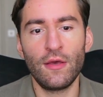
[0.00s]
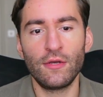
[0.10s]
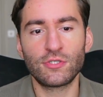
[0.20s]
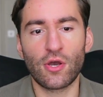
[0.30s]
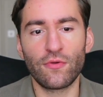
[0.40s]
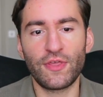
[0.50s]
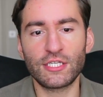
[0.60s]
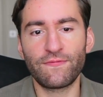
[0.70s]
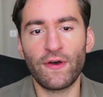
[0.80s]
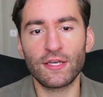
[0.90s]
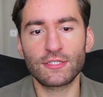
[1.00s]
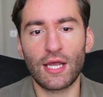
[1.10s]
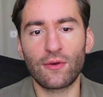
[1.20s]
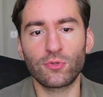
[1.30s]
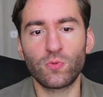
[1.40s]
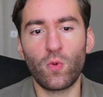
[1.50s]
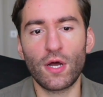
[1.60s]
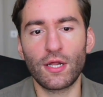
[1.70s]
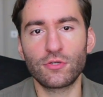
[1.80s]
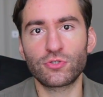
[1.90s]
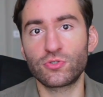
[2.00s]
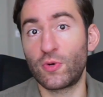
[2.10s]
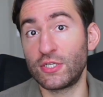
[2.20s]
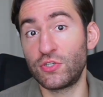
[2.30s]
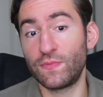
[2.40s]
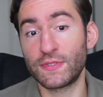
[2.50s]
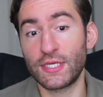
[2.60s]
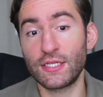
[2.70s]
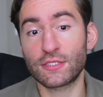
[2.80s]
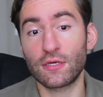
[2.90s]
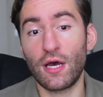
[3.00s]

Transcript: So this first leg was 122%